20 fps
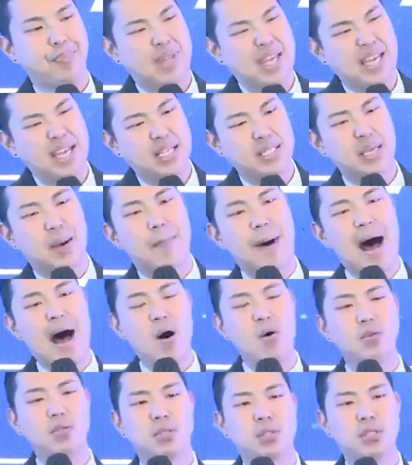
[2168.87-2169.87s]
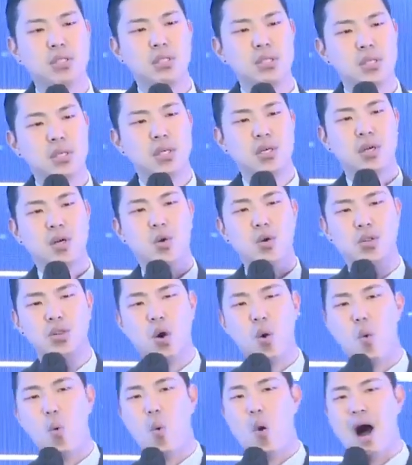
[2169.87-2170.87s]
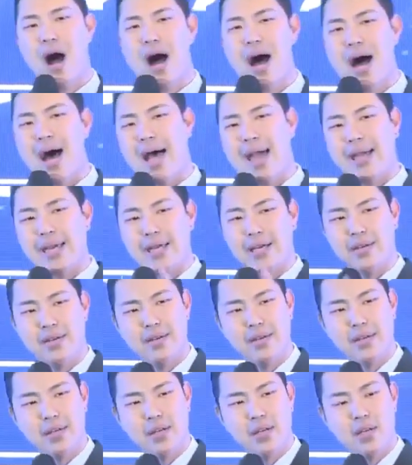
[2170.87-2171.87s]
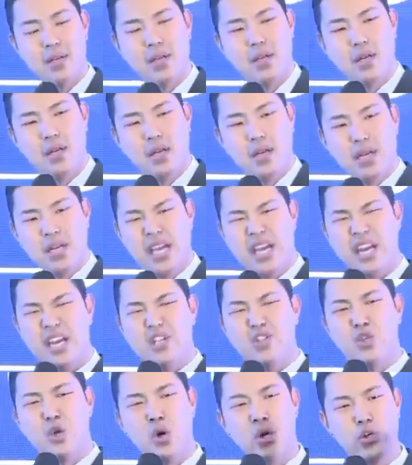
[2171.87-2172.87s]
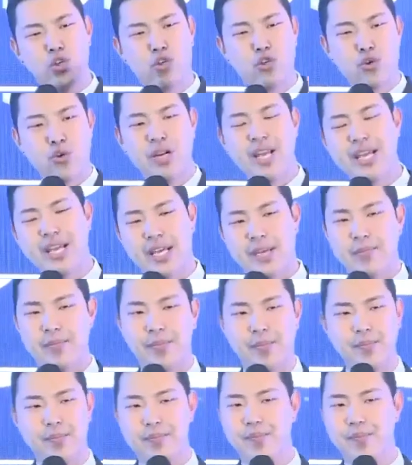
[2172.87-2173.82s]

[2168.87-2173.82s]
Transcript: It is about the why. It is your dream.